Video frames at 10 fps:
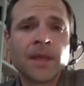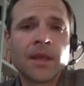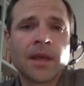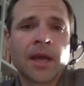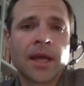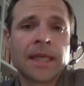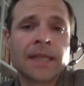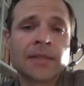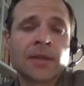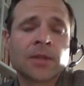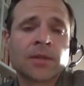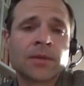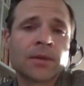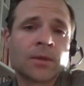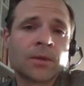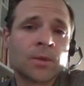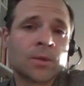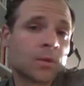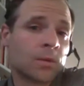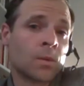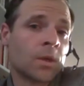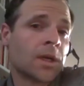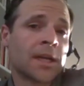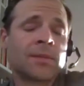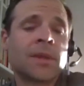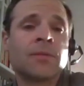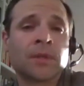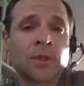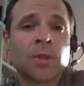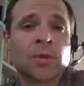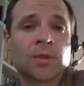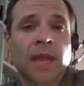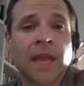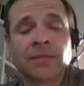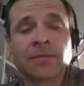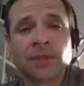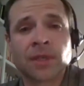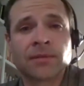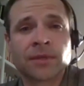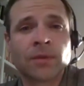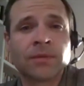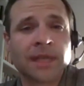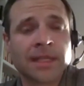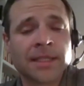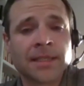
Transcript: uh, it is also for those whose work has been reduced as a result of COVID 19.